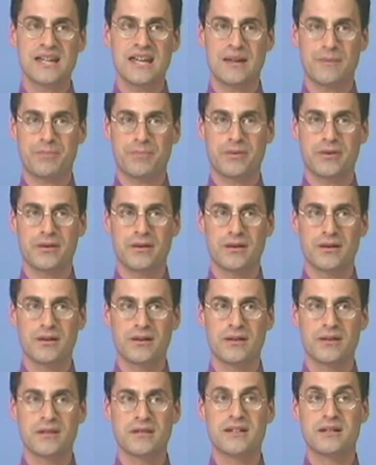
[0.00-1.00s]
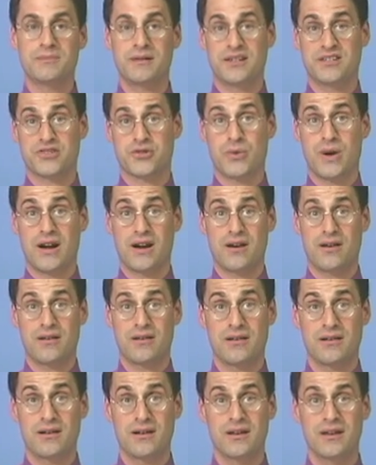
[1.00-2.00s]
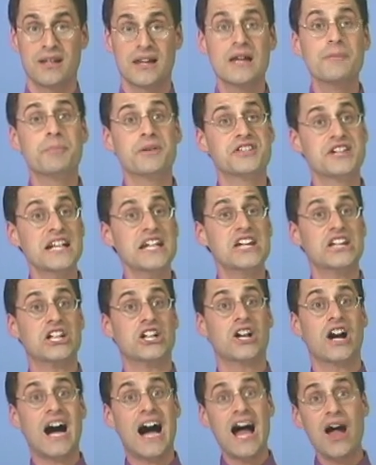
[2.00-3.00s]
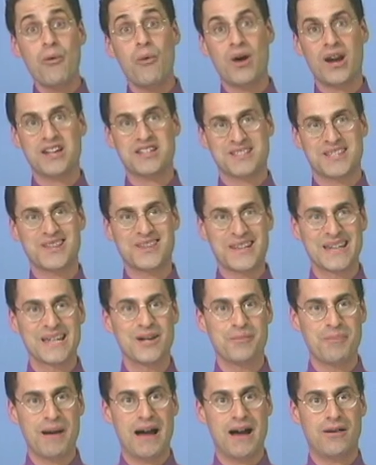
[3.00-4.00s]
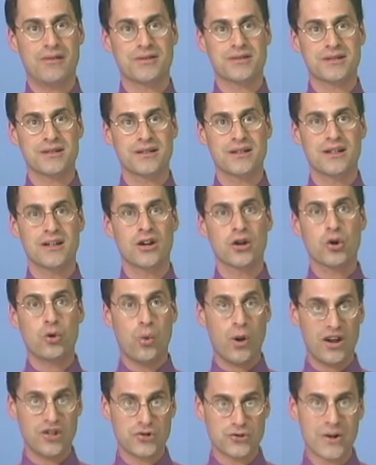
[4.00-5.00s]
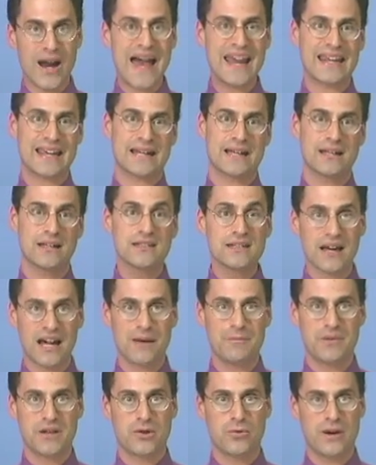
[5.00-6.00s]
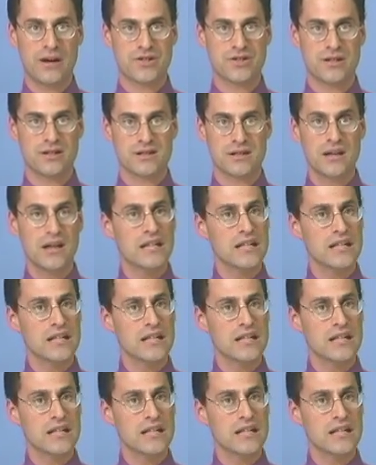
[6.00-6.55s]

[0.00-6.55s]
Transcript: hip to be square. In particular, I want us to think about quadratic type equations.